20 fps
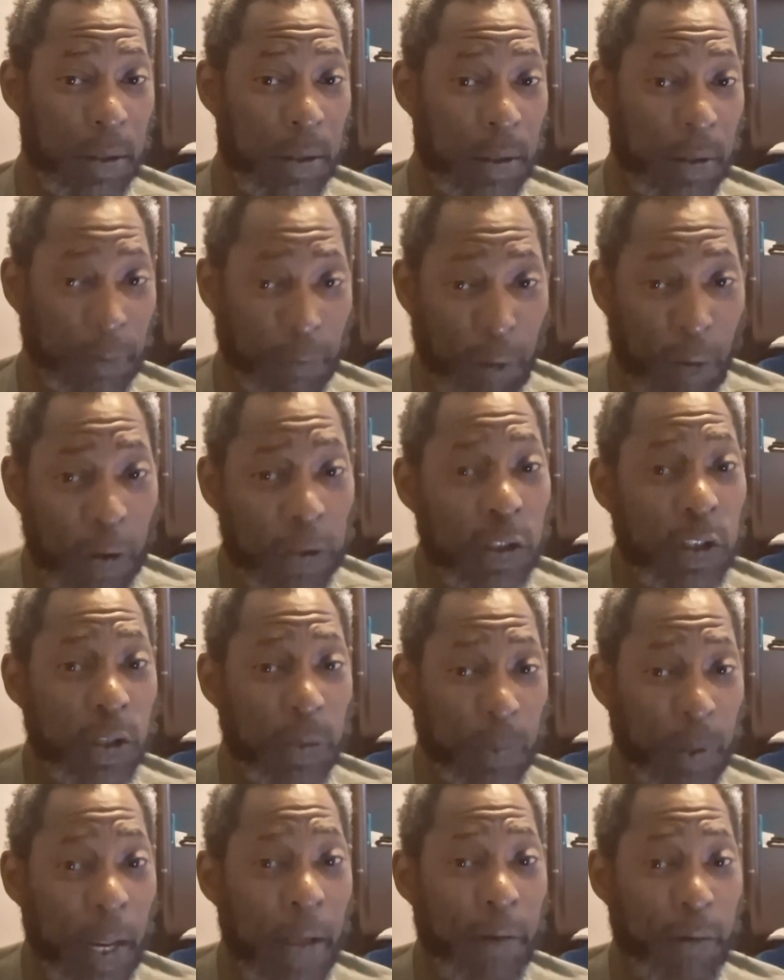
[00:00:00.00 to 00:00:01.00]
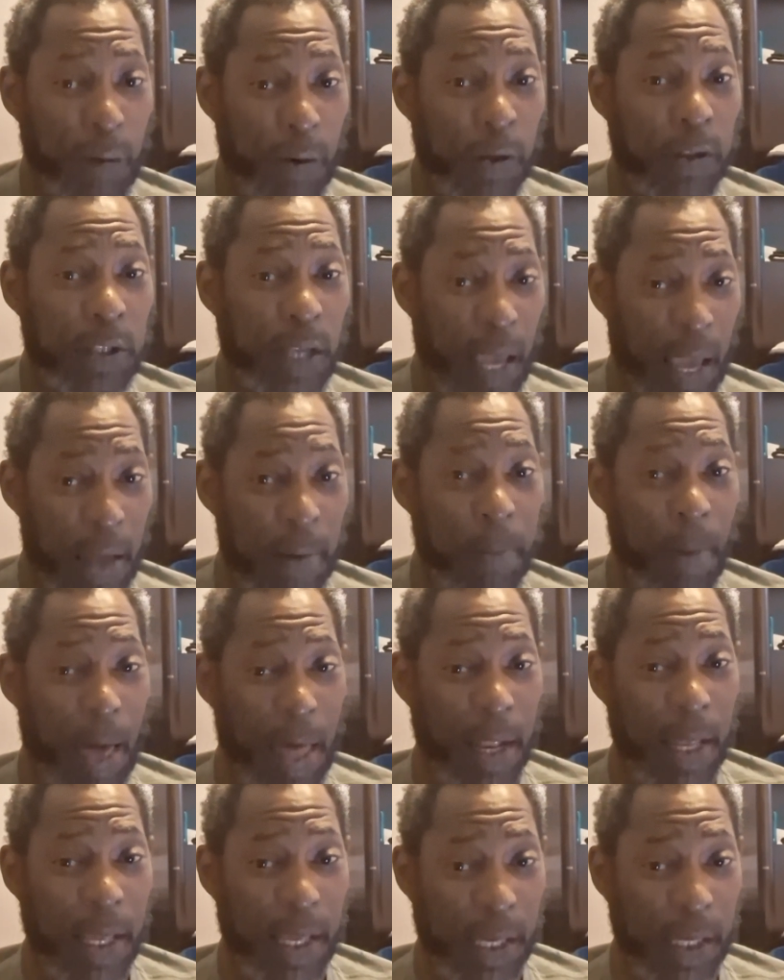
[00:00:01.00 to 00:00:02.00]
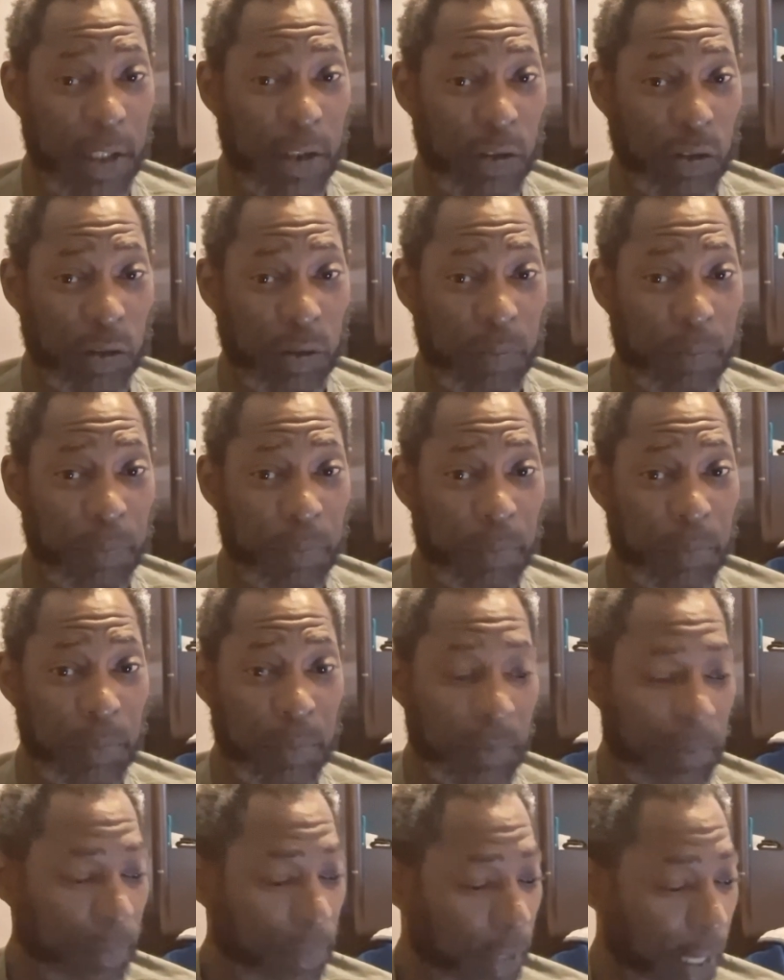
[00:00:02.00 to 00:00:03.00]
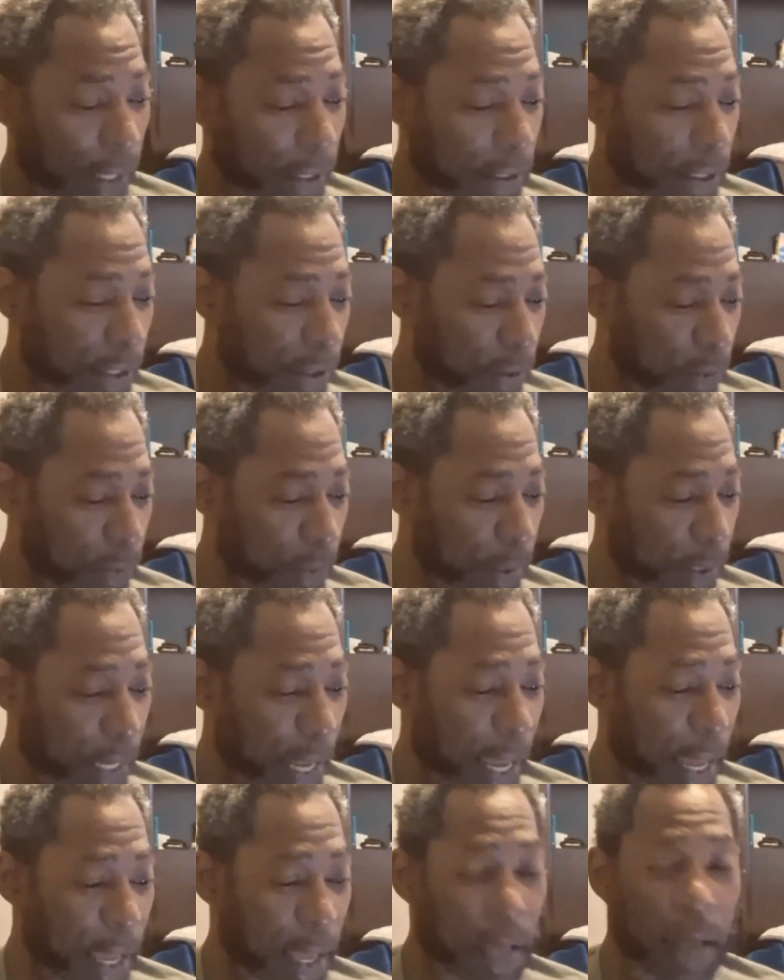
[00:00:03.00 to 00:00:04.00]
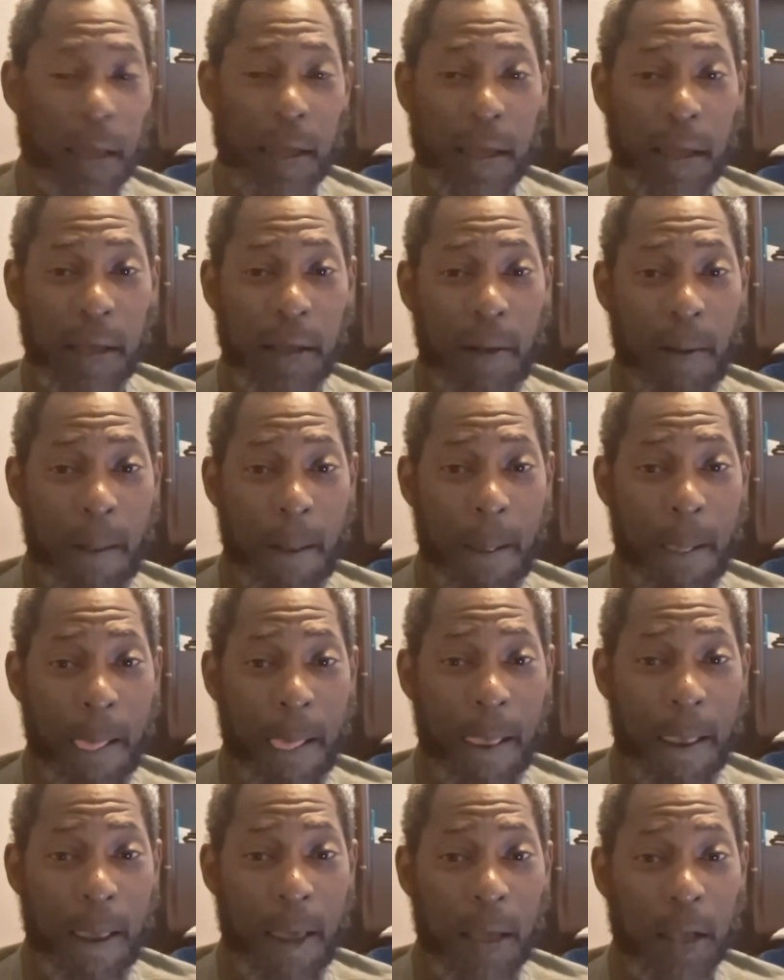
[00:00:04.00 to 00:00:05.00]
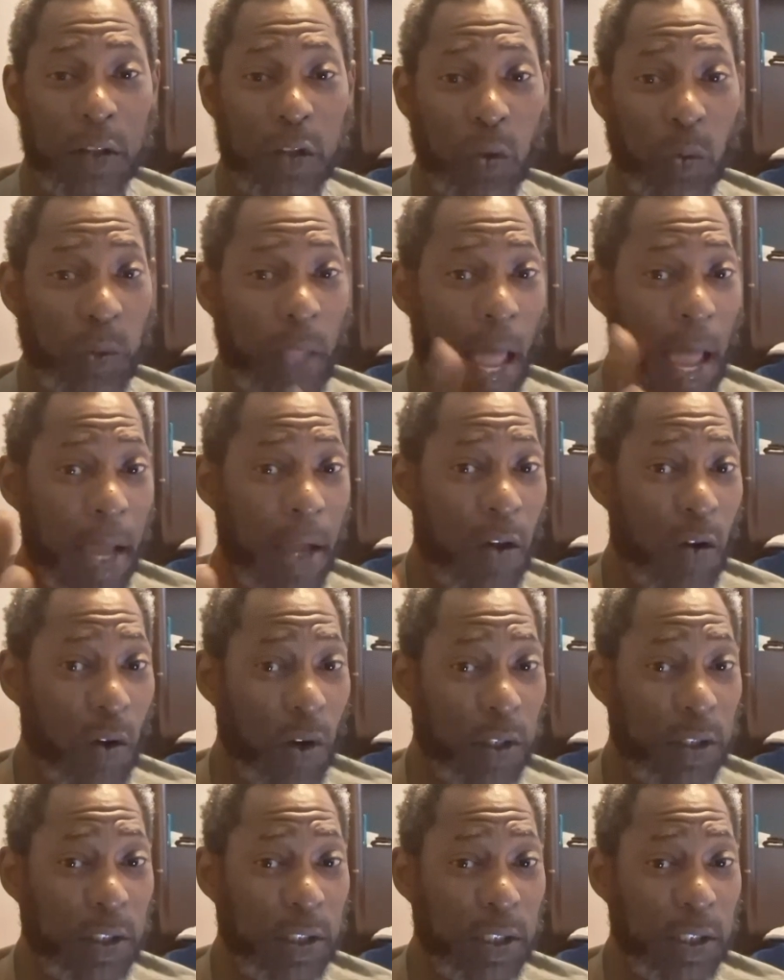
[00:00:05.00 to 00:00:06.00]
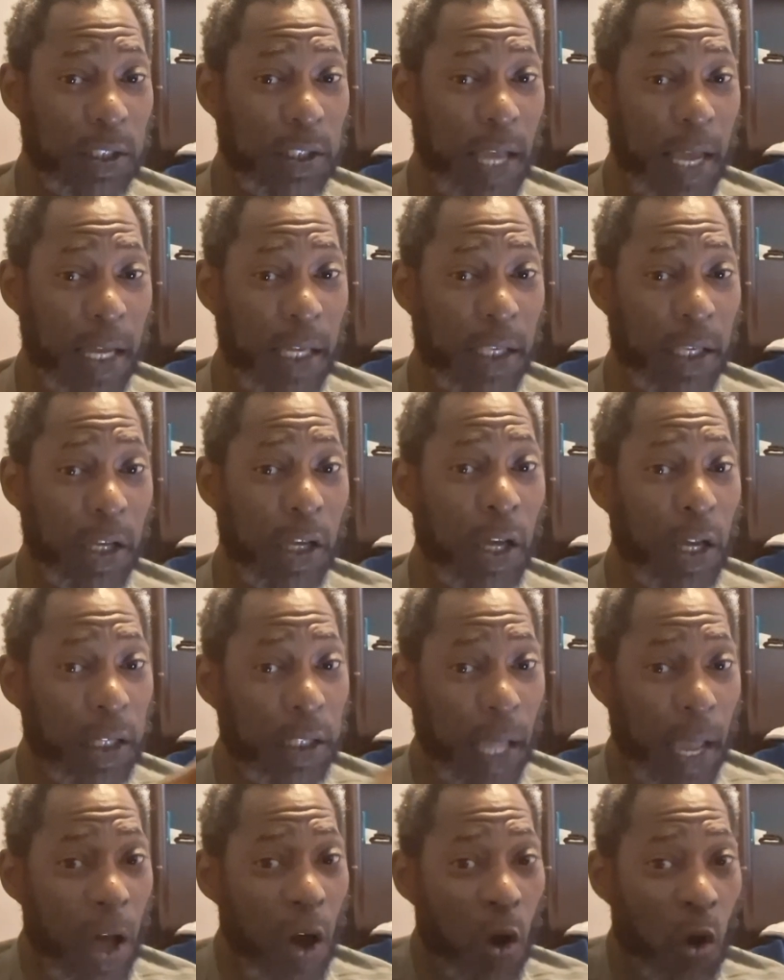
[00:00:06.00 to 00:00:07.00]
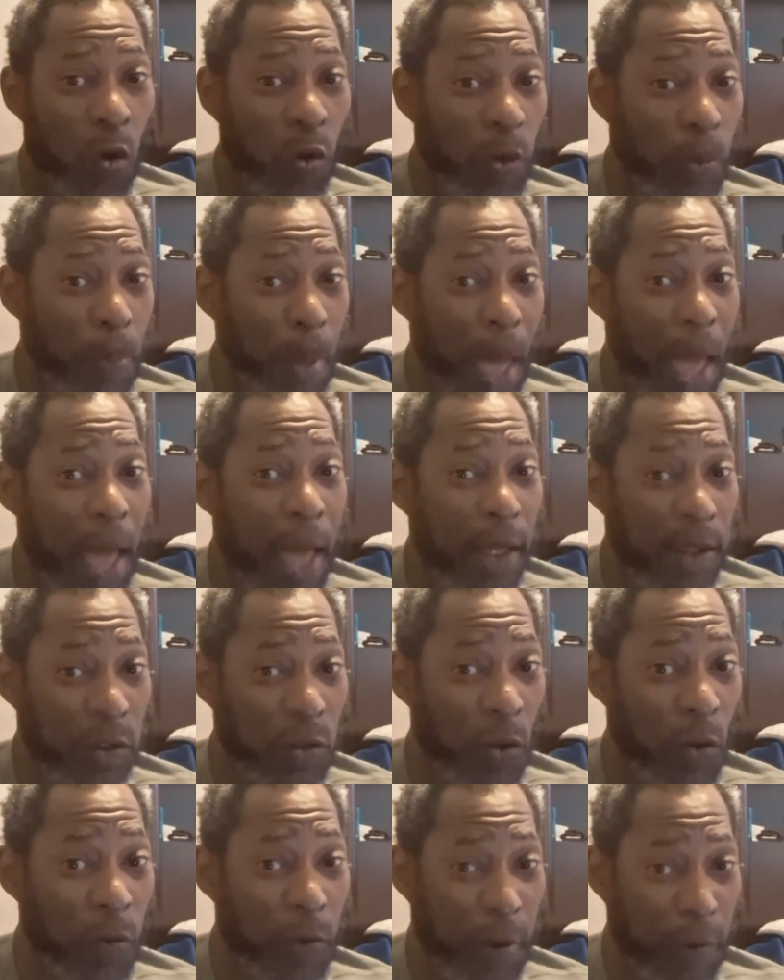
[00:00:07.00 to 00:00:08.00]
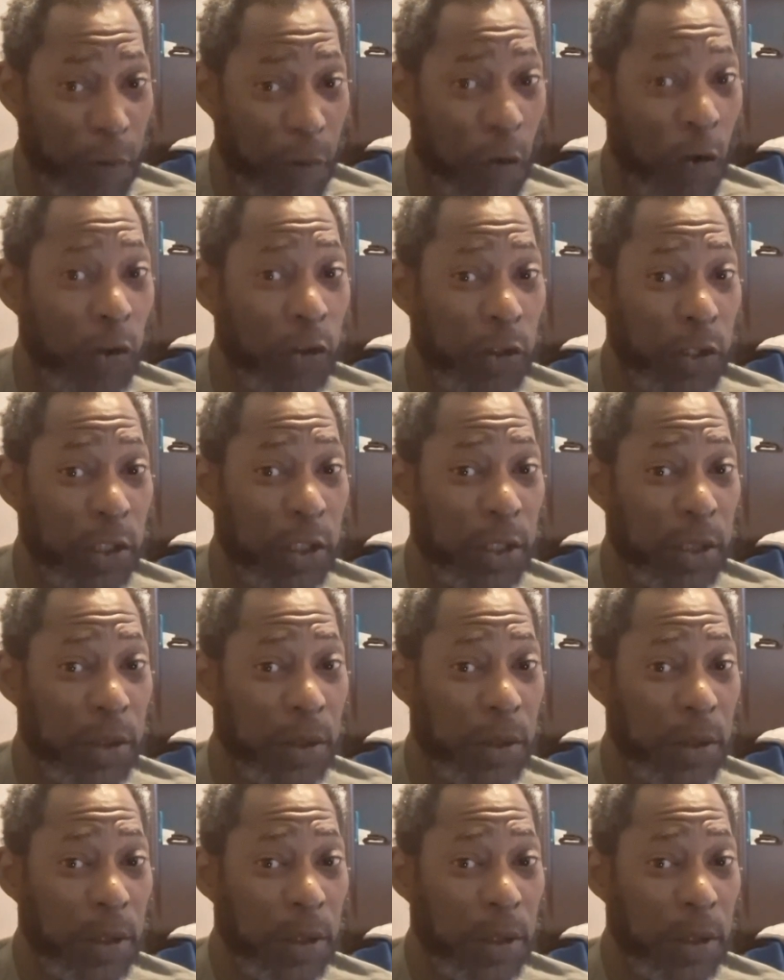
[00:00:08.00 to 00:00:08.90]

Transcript: The first year when they first came out of Egypt, they dealt with that. So now going into the second year, they hold the Passover the first year,